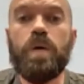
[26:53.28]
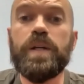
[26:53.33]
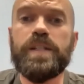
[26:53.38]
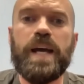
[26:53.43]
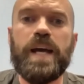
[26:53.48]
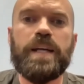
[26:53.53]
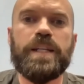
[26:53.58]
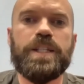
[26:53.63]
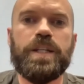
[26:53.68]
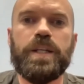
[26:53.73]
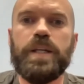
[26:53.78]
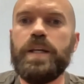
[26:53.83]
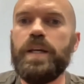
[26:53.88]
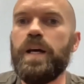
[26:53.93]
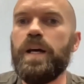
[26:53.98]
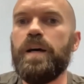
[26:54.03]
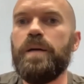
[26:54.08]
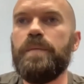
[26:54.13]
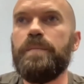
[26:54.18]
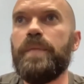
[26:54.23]
actually
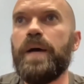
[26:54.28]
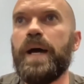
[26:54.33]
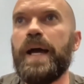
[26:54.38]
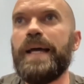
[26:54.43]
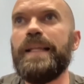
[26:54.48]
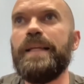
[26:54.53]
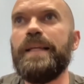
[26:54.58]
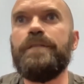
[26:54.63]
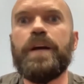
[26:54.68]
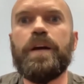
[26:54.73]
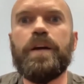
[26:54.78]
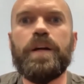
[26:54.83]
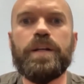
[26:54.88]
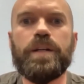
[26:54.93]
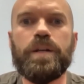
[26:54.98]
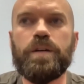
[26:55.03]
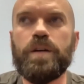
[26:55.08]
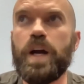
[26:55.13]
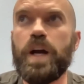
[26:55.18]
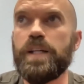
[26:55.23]
highly variant
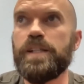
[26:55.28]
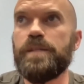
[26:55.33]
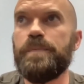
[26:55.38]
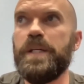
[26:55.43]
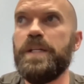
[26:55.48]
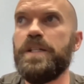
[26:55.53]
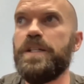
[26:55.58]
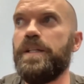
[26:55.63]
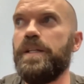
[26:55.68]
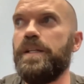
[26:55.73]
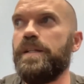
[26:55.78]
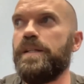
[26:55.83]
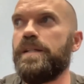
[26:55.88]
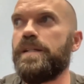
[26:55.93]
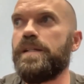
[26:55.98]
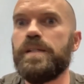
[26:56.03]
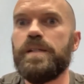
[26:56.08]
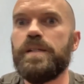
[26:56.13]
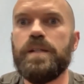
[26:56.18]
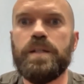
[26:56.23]
across
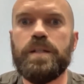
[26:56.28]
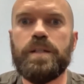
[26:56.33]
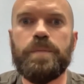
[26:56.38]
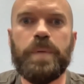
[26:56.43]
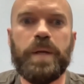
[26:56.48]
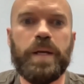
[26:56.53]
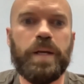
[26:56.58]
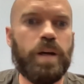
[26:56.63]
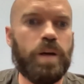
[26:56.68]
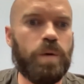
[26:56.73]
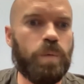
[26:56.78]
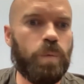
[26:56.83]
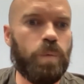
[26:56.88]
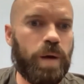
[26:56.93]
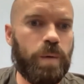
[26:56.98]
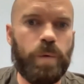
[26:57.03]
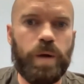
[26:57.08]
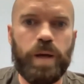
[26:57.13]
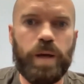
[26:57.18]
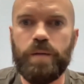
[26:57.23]
species, depending on
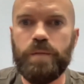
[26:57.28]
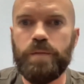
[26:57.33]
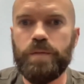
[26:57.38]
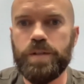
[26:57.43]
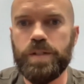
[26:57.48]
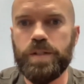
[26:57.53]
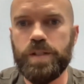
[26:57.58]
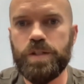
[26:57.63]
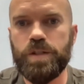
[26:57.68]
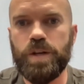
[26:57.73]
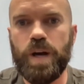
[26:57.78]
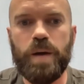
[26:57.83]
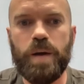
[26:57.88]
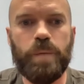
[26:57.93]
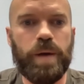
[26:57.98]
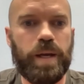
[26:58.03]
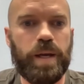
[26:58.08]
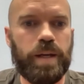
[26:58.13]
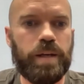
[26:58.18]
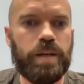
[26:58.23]
wet weight versus dry
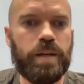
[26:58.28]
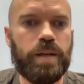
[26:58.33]
weight.